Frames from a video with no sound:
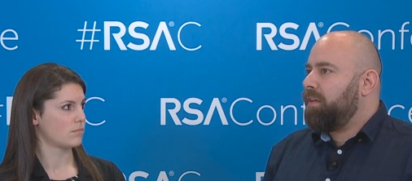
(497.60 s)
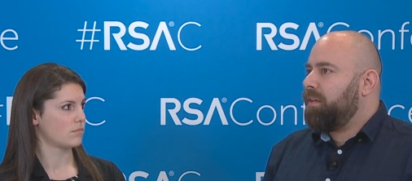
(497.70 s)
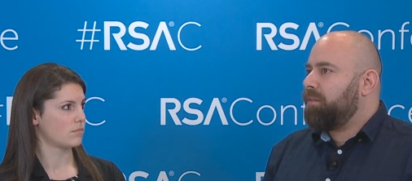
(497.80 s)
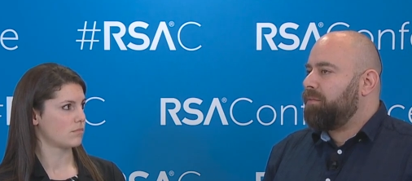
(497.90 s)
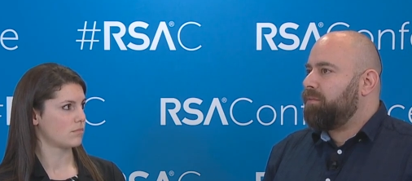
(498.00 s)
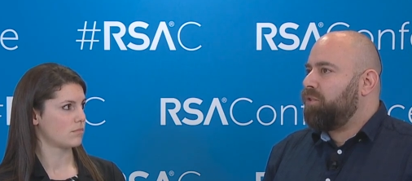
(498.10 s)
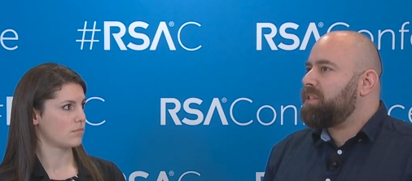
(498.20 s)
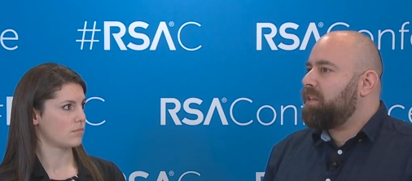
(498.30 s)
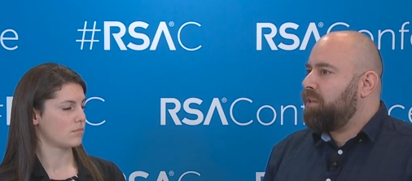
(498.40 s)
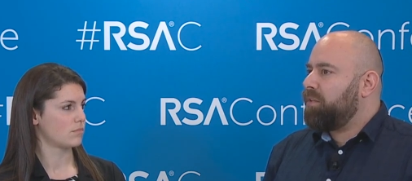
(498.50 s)
Speaker 1: uh,
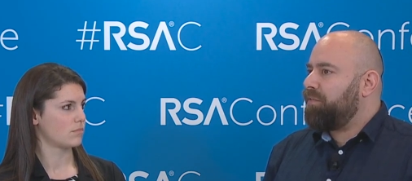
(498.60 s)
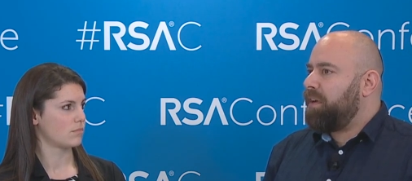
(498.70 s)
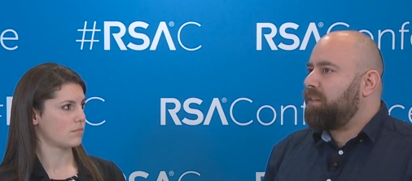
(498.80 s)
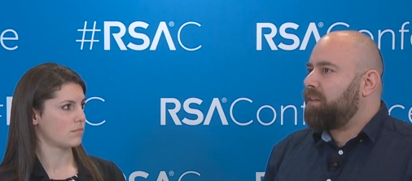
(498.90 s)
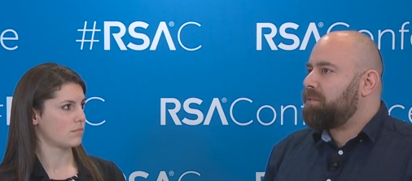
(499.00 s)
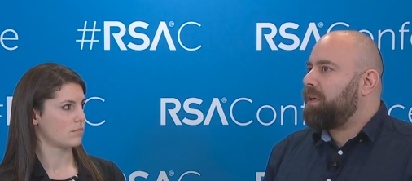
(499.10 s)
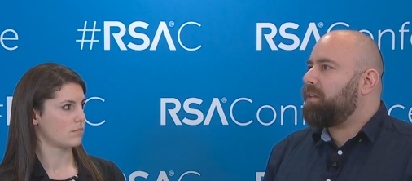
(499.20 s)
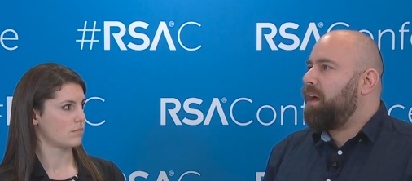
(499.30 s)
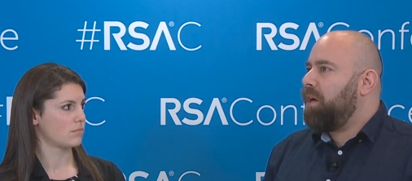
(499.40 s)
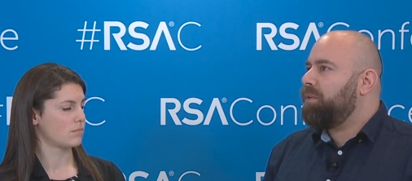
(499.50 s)
not security findings,
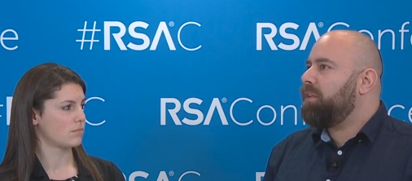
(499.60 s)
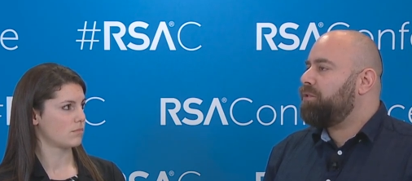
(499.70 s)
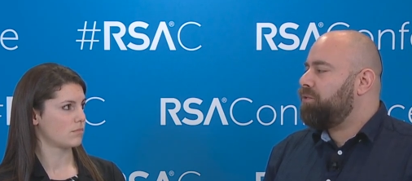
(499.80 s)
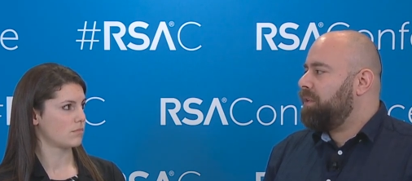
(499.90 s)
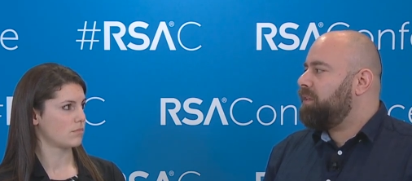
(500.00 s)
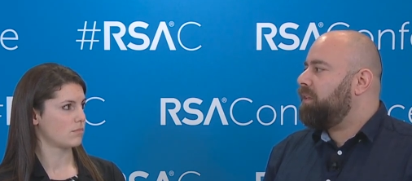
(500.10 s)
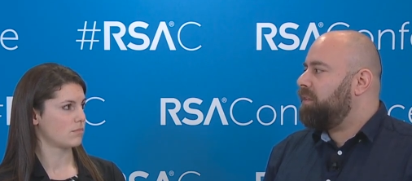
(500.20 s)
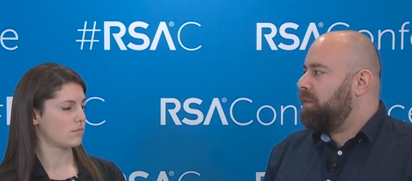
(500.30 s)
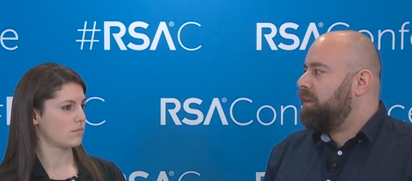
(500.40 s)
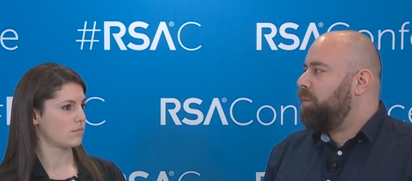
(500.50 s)
but how they treat
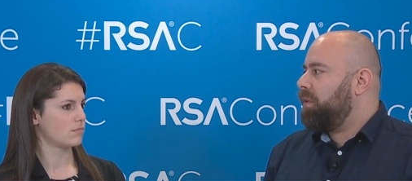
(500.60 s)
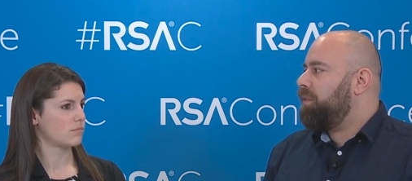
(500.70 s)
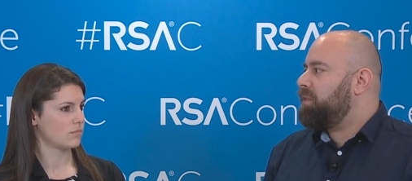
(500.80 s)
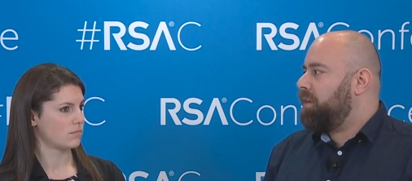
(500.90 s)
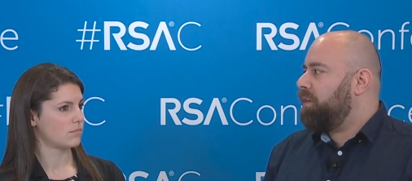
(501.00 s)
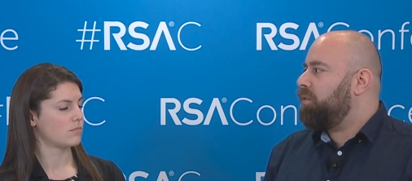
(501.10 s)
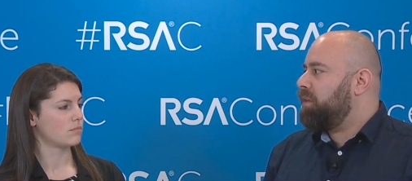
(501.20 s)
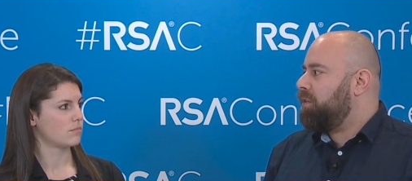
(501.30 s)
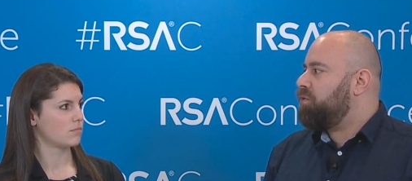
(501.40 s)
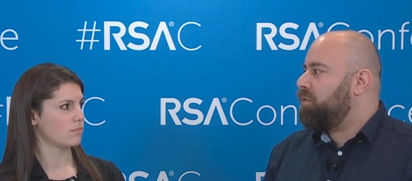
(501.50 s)
and deal with
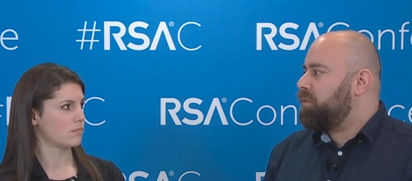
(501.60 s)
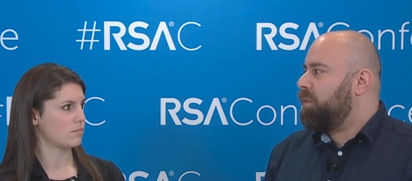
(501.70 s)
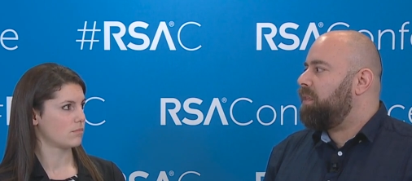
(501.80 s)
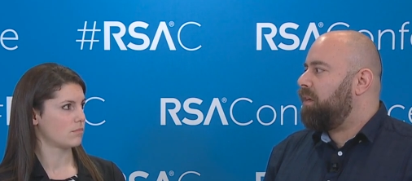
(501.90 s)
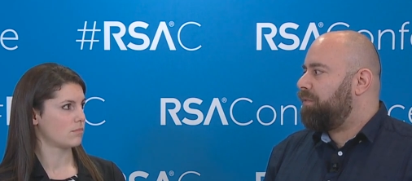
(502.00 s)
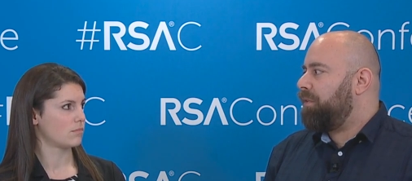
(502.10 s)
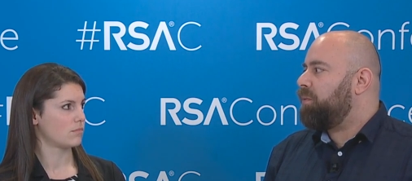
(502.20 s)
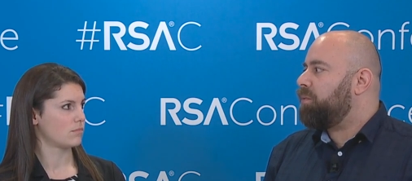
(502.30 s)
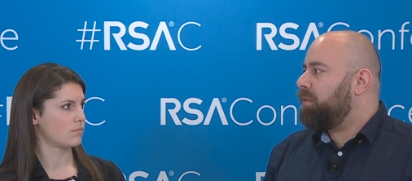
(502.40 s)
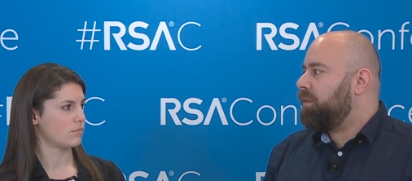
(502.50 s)
security issues when they are
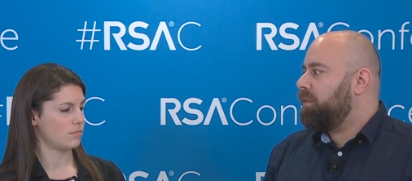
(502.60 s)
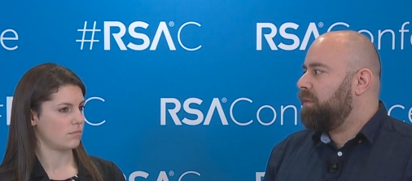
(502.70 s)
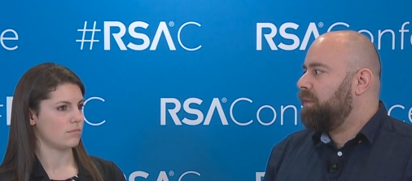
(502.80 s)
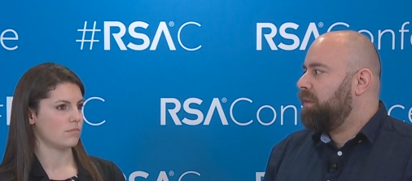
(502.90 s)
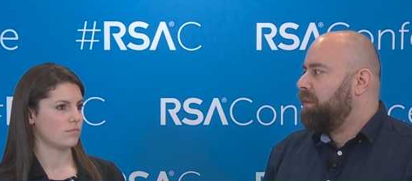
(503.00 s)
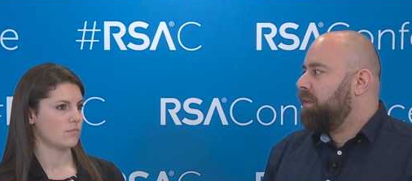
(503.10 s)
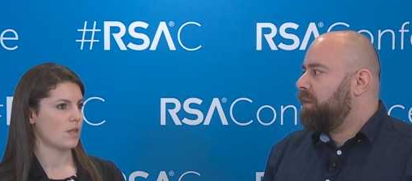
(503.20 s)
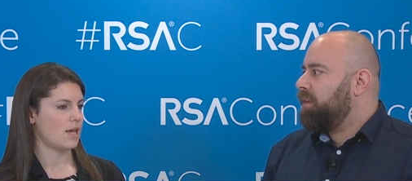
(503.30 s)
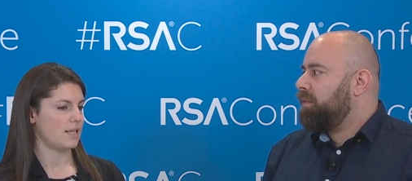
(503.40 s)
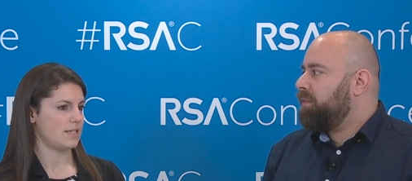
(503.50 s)
found.
Speaker 2: Mm-hmm.
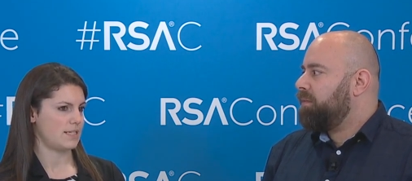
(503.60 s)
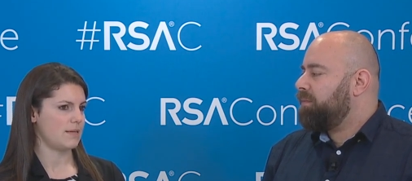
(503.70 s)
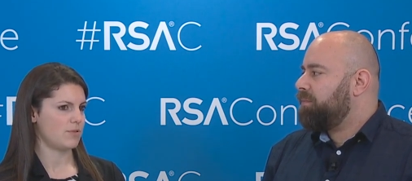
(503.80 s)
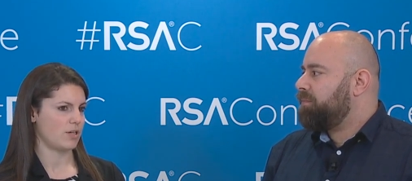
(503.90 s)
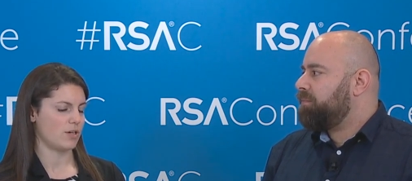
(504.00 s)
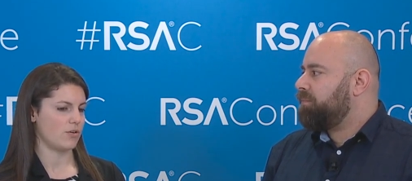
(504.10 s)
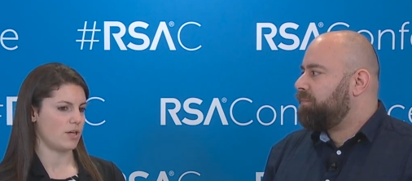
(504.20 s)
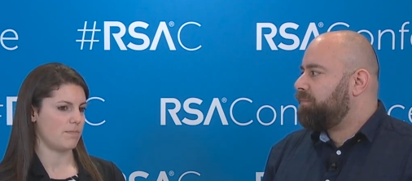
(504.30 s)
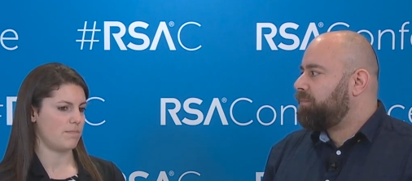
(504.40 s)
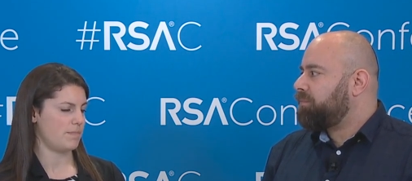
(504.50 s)
And the same could
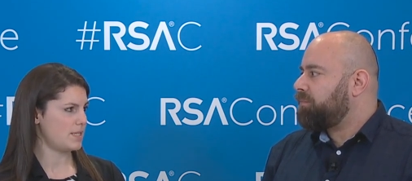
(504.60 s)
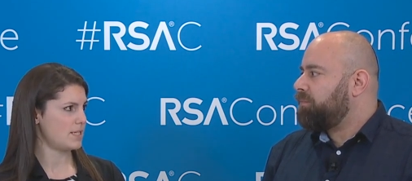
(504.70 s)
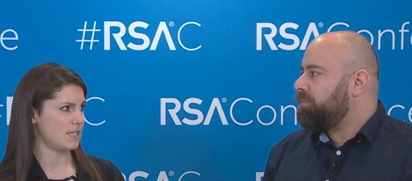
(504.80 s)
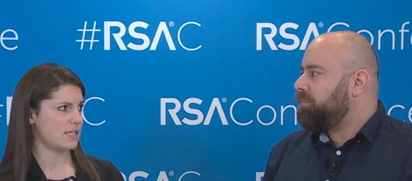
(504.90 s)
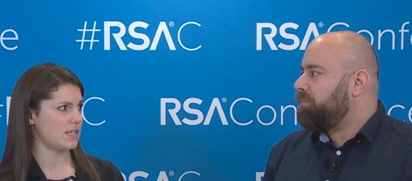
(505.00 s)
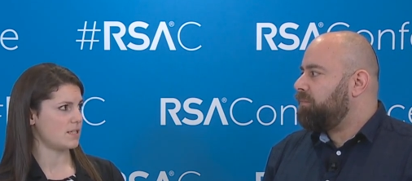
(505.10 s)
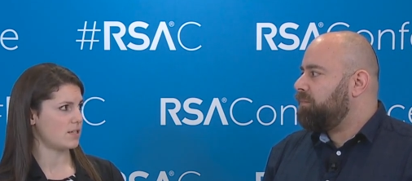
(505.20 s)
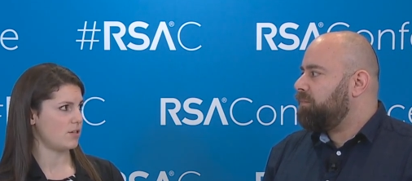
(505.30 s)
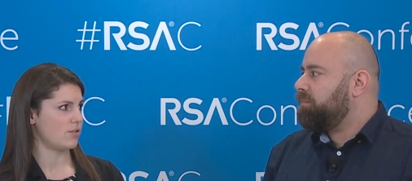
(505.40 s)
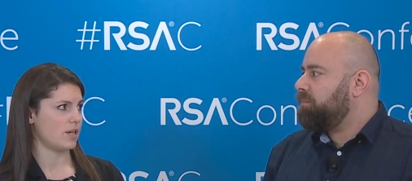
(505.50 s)
go to
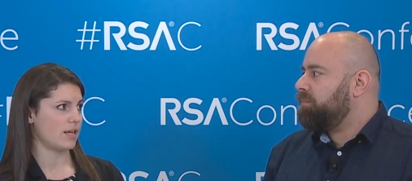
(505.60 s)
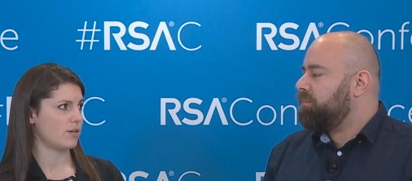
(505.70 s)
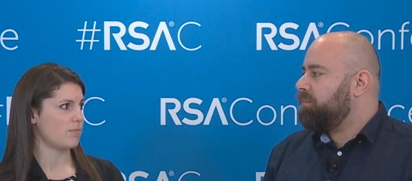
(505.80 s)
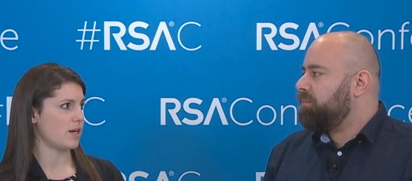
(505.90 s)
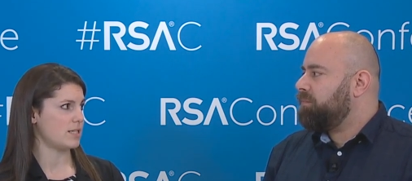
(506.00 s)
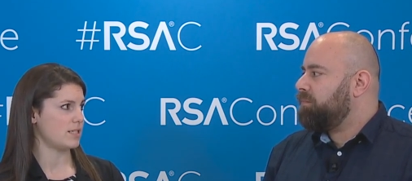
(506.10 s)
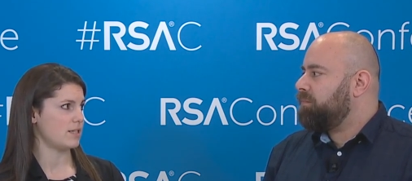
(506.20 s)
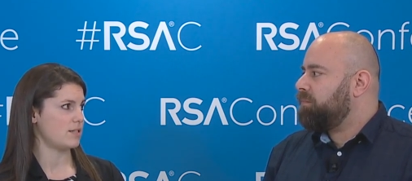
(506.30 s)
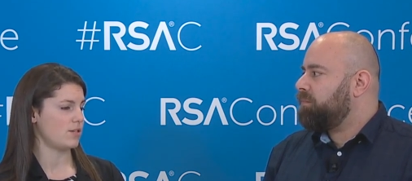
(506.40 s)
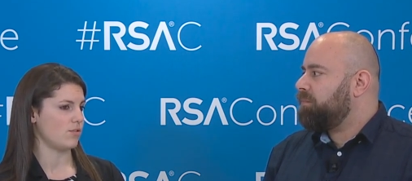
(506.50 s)
businesses too and
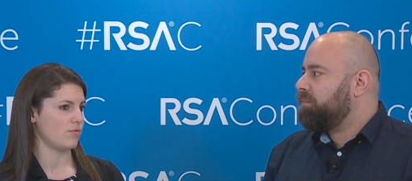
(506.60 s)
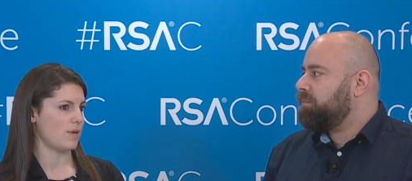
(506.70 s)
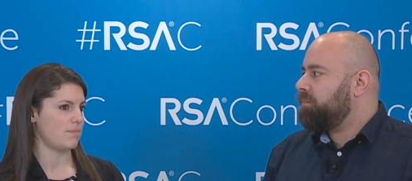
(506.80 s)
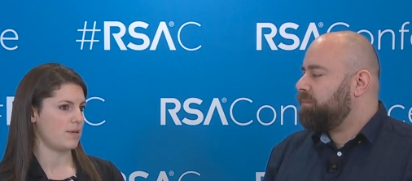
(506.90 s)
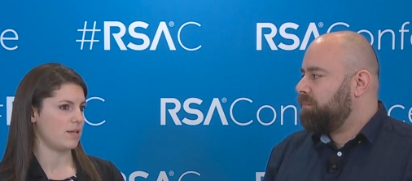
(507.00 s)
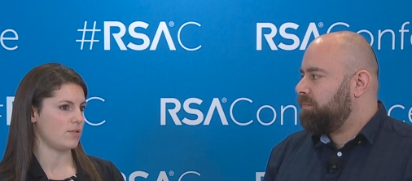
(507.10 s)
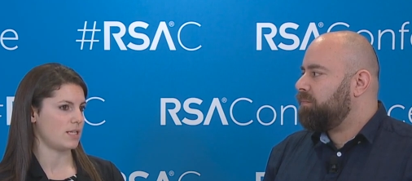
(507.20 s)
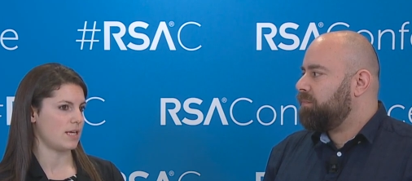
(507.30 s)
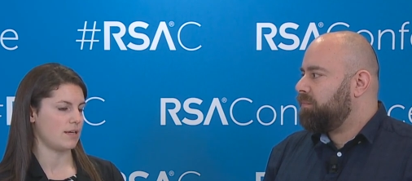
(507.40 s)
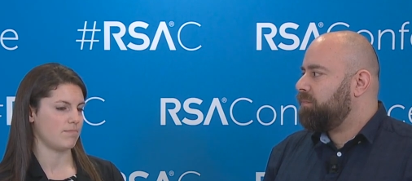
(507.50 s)
enterprises who might be
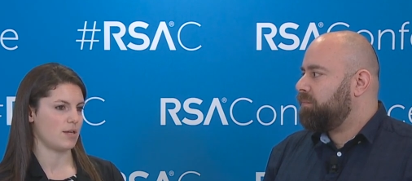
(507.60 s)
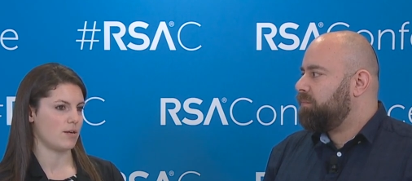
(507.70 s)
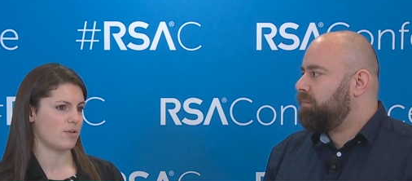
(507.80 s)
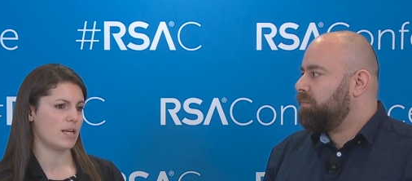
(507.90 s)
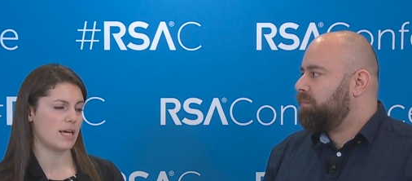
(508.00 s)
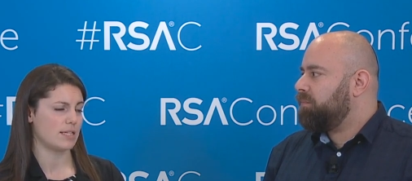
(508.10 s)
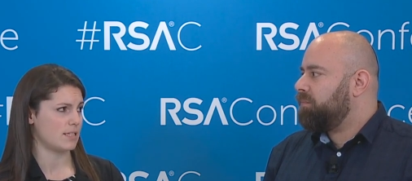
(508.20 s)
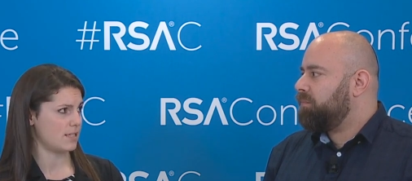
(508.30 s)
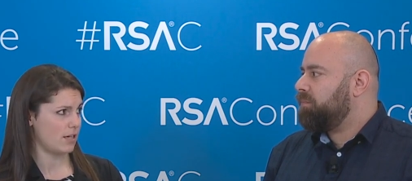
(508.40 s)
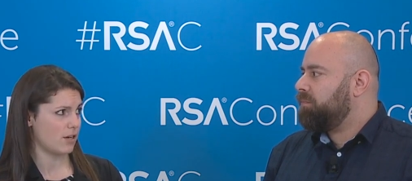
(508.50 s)
using, you know, connected